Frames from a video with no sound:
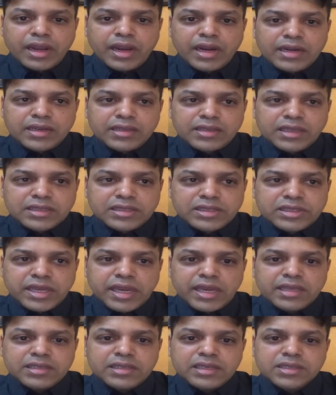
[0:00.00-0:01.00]
and the
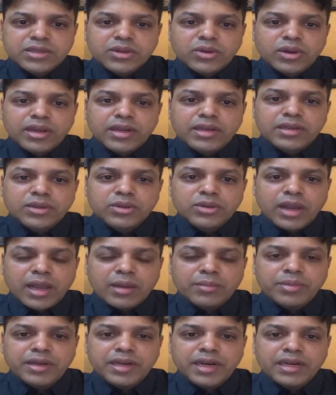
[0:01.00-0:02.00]
change is going to
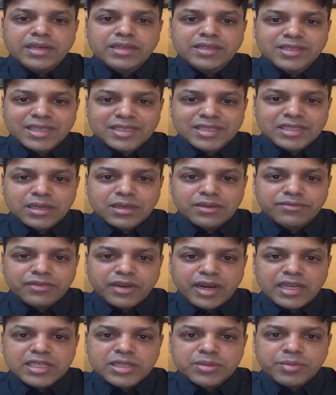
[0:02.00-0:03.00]
happen at such a
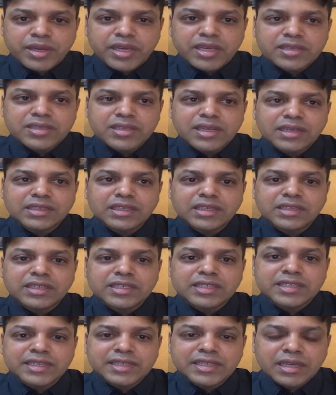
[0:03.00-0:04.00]
fast pace that the
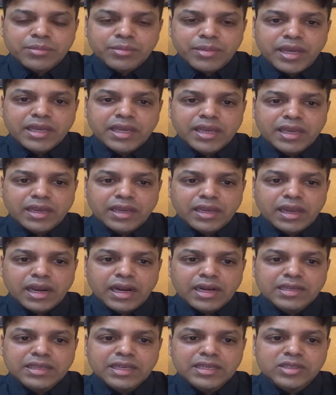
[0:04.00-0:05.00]
decision making
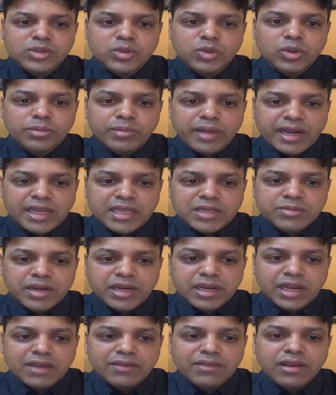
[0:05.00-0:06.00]
at the school
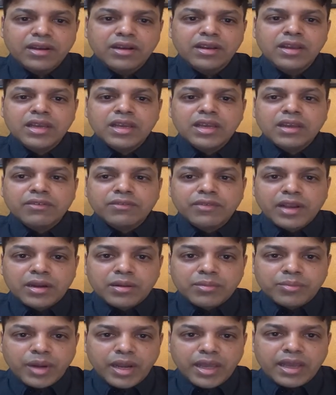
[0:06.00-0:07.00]
management level
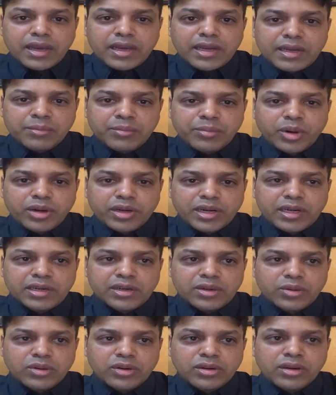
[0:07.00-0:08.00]
will play an
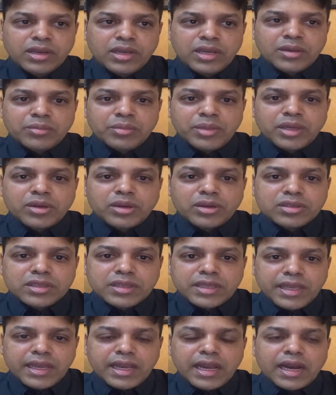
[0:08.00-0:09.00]
important role
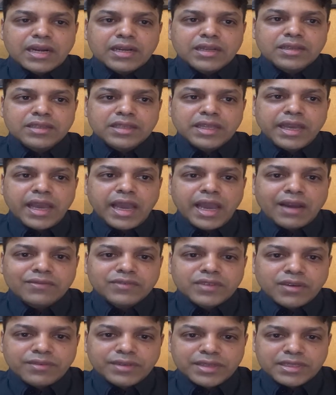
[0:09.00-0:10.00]
because they are they
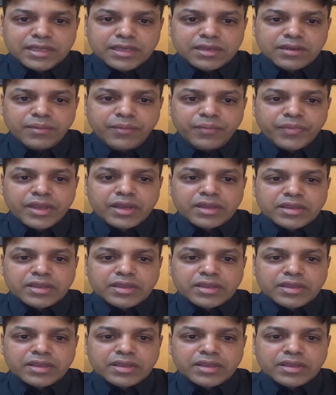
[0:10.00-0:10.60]
have the vision